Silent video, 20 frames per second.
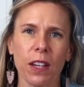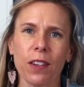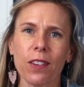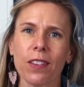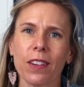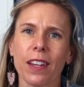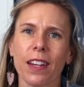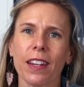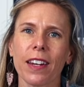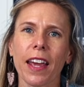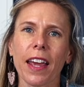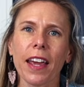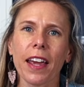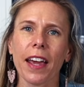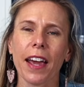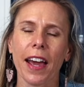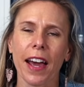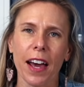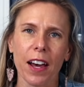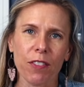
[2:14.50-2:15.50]
you need a
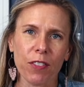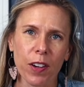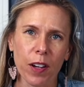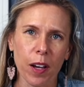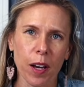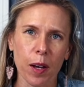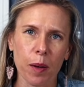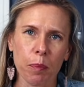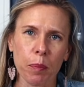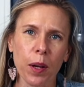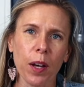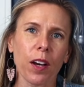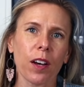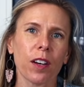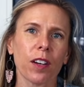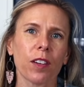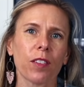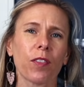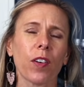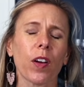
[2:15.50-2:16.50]
1/2 cup
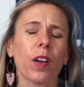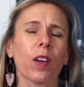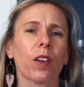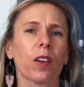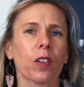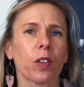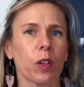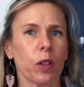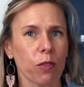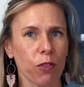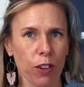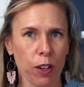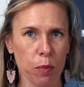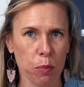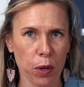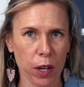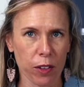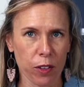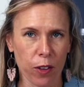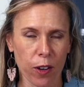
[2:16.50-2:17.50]
of gluten-free
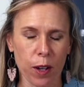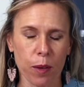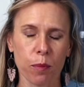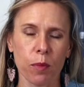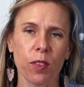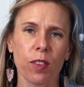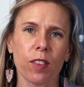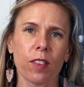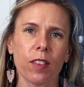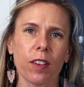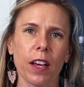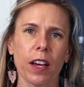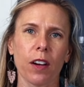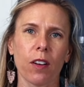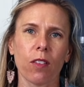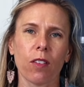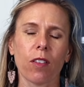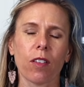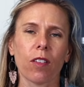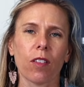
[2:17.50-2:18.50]
breadcrumbs.
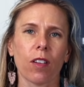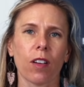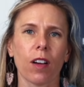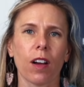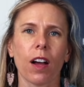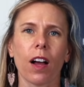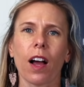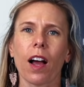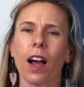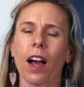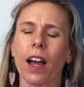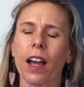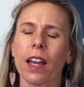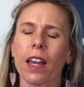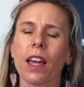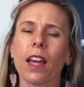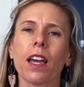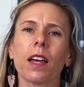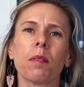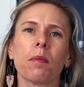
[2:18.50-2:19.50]
Now,
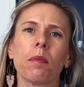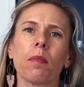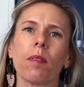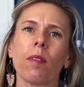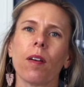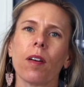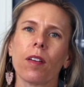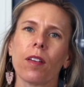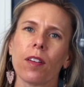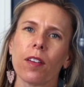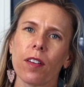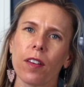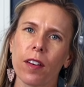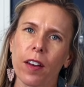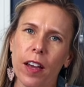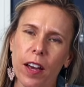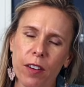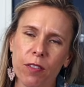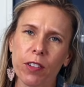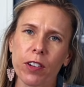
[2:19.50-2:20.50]
I am
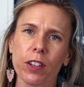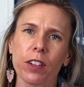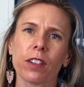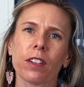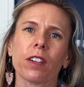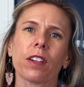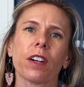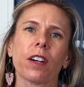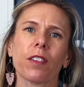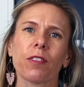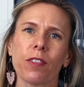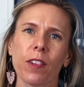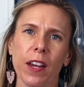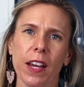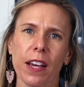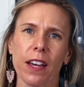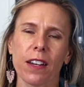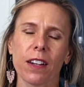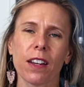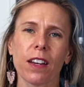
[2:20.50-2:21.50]
never a
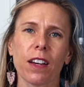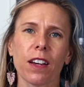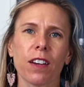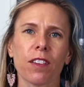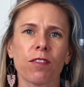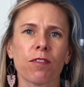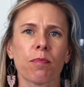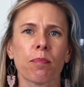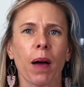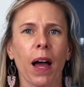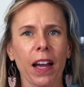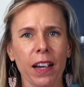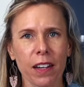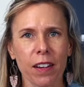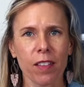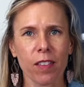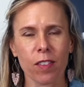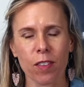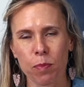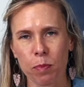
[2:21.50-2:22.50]
fan of
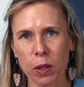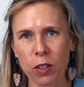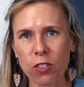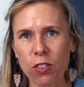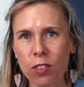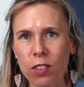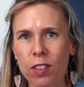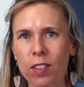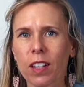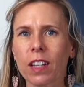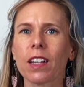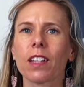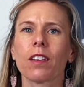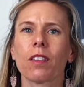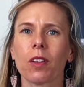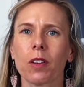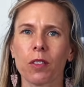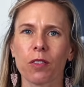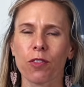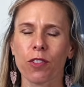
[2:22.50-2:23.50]
buying specialty
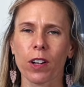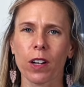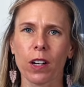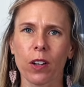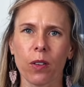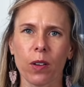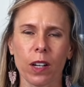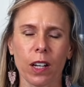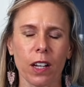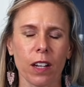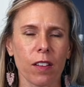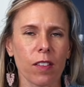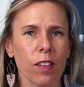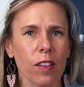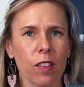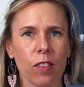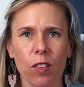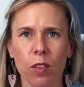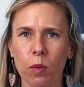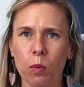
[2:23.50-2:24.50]
gluten-free ingredients
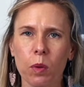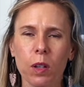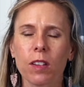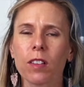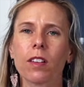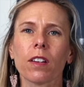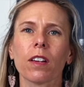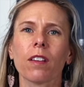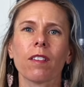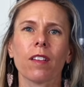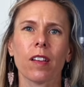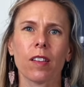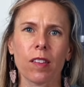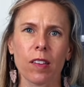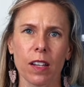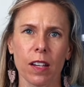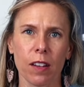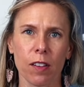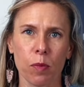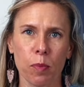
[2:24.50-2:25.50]
because they're
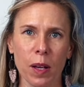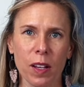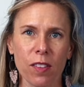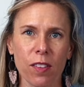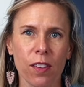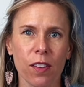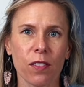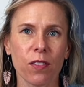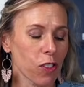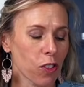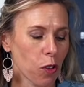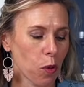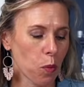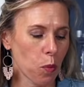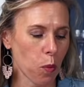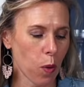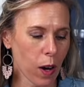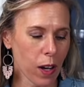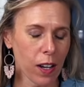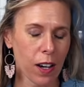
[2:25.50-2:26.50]
ridiculously expensive. So
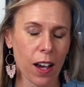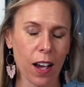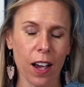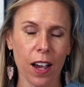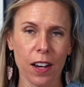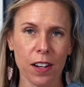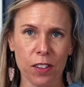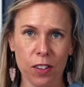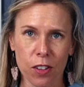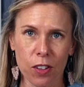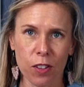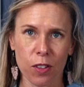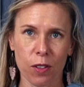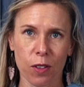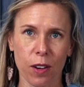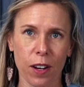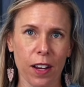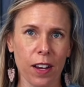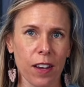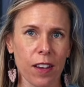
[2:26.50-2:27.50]
what I
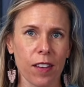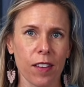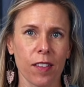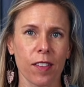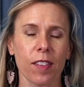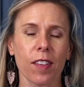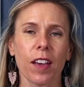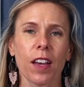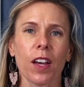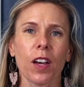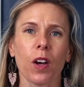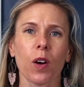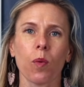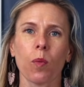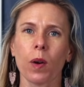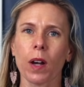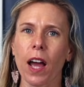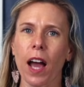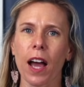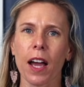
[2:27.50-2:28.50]
do is,
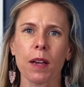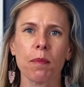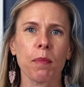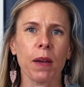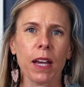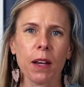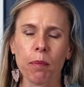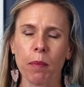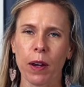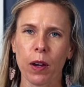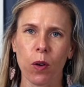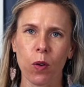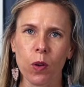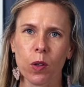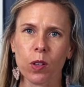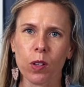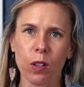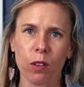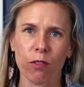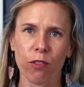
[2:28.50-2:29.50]
when I make my
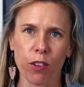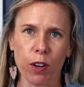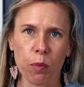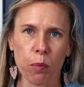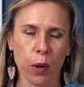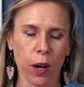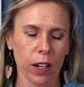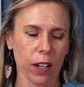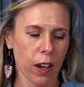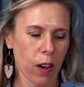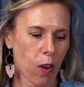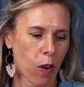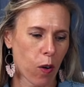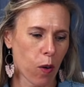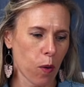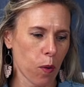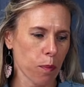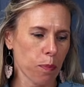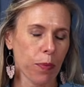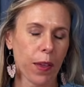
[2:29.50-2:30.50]
own gluten-free bread at
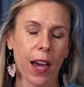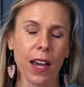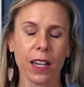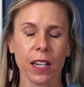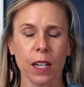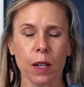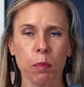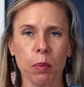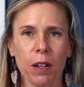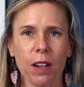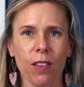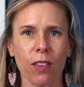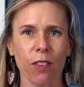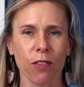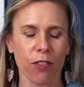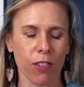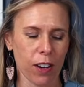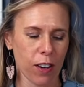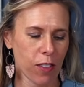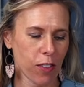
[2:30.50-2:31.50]
home, I keep it in the
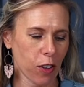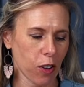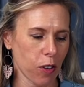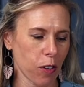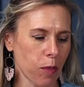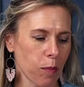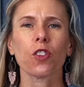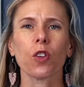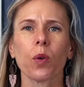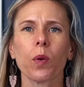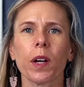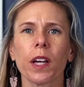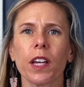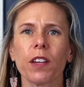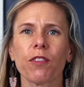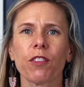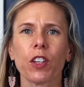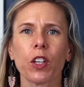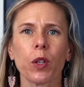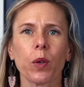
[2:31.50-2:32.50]
freezer. So
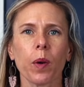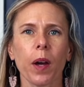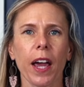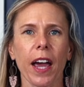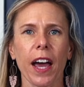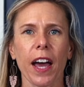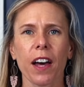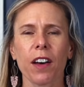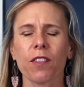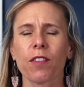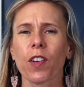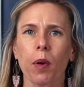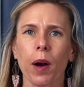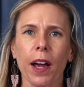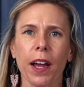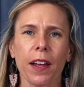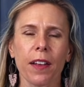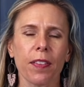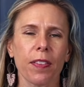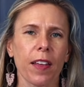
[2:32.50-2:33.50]
if you have
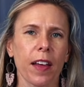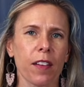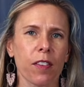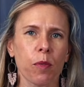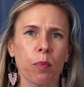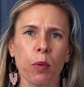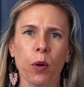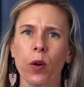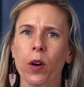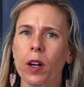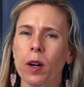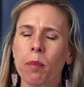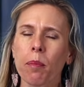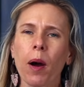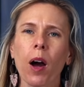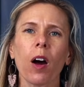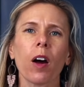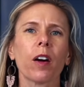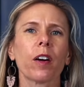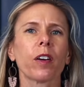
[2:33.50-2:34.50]
bread that's broken
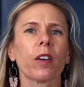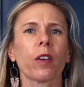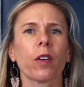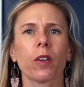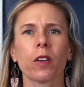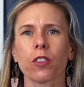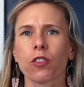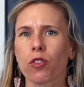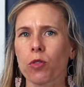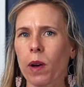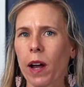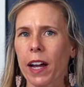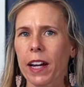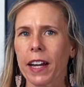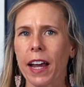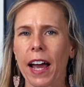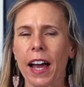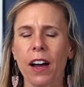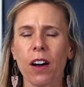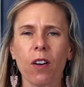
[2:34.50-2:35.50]
apart or dried
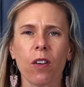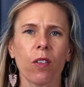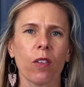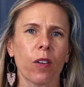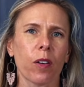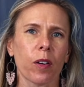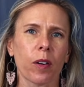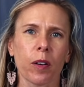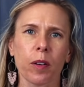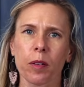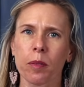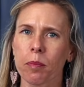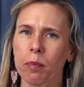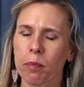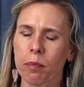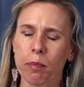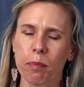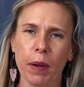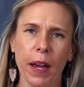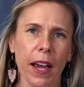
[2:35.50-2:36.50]
out or
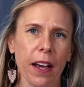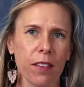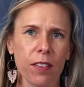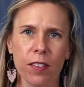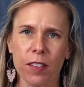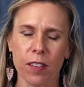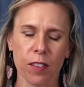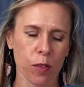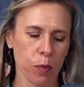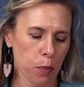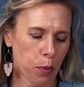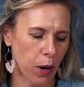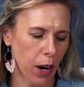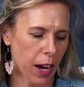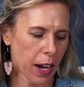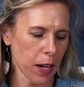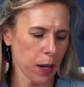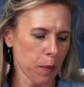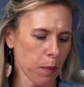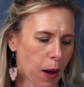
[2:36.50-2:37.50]
past its
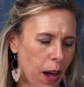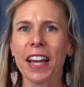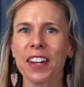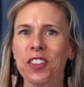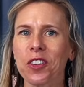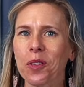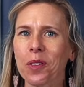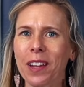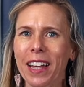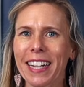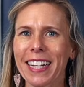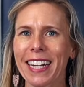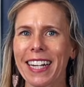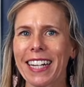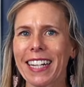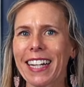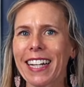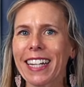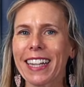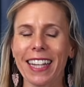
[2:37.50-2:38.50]
prime, I don't like
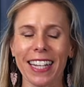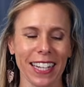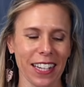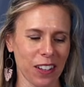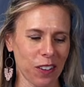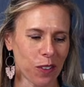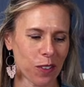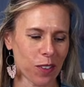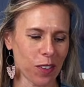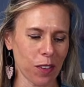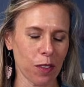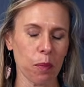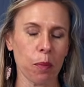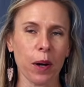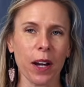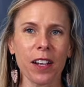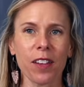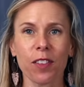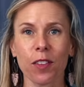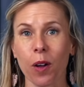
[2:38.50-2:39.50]
eating the heels of the
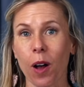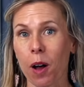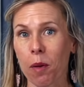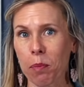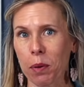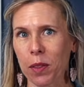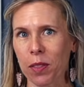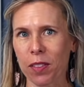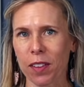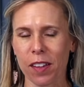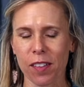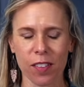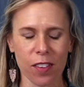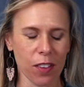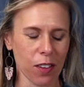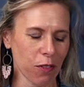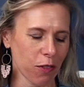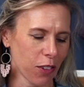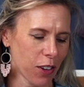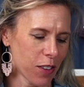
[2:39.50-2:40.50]
bread, so I'll put these in
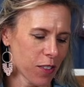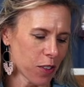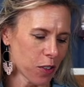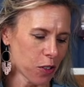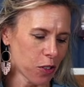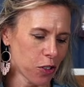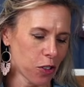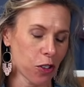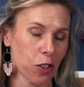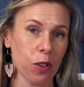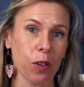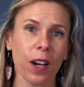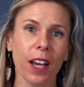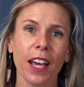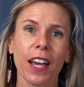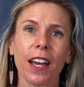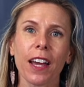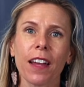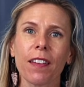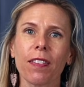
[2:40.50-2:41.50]
the freezer too.
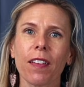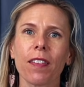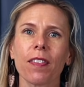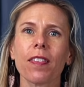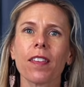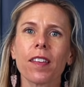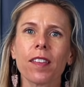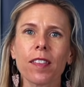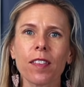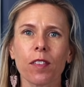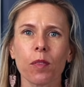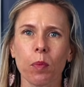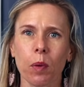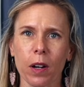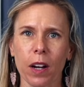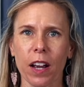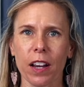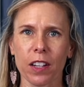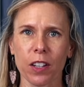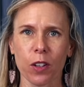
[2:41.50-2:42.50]
And then this is
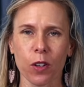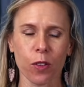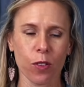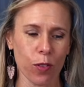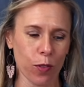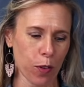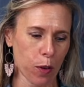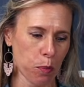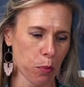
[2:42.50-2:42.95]
what I use for